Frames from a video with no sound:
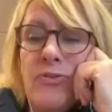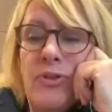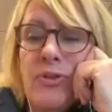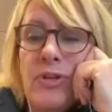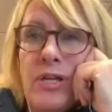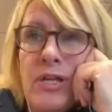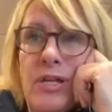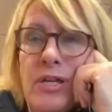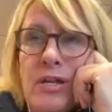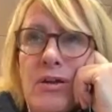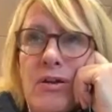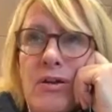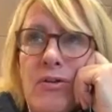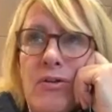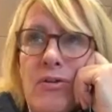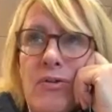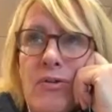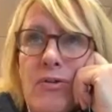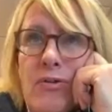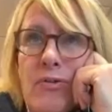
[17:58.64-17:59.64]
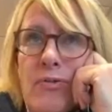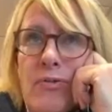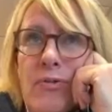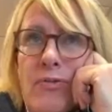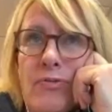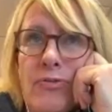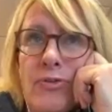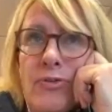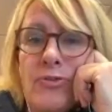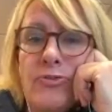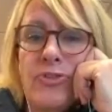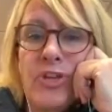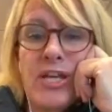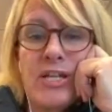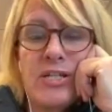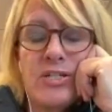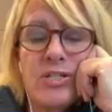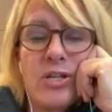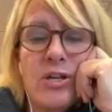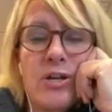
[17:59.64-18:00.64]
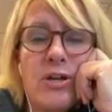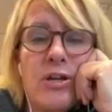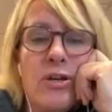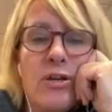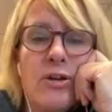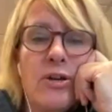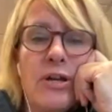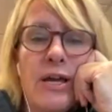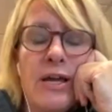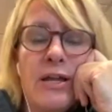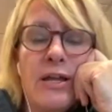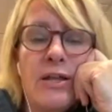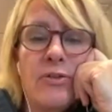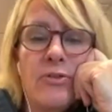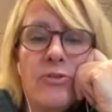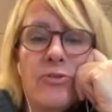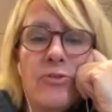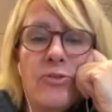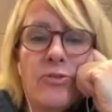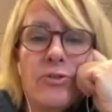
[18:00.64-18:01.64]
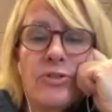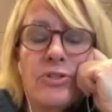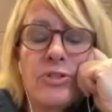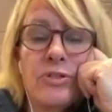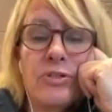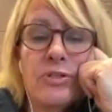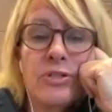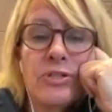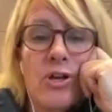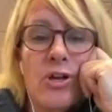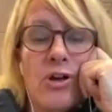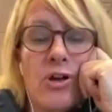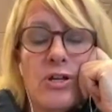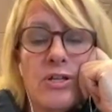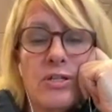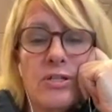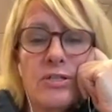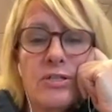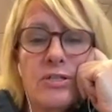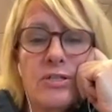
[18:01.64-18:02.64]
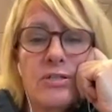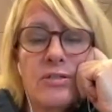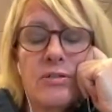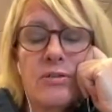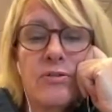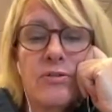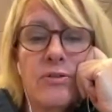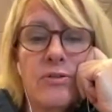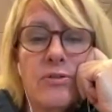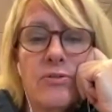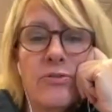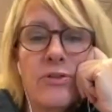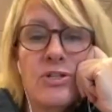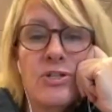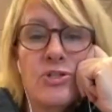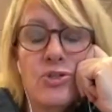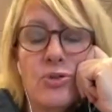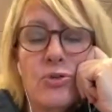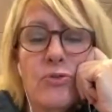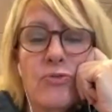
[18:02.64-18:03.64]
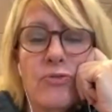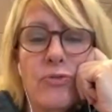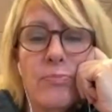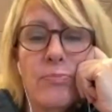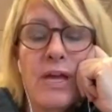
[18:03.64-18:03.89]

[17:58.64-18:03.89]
the data and the science that they took from